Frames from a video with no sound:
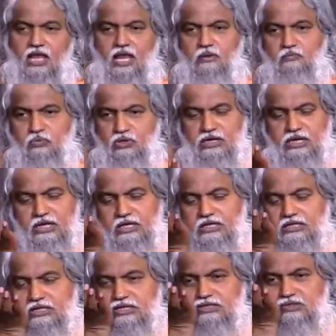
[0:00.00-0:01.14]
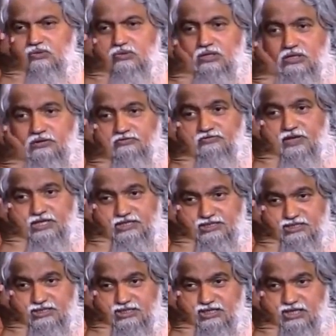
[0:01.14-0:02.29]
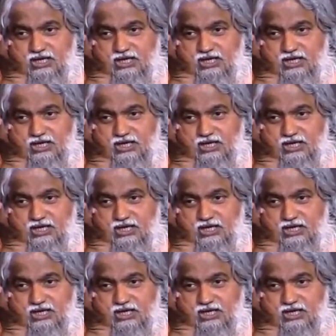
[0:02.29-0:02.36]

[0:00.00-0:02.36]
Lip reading: and put near to her face,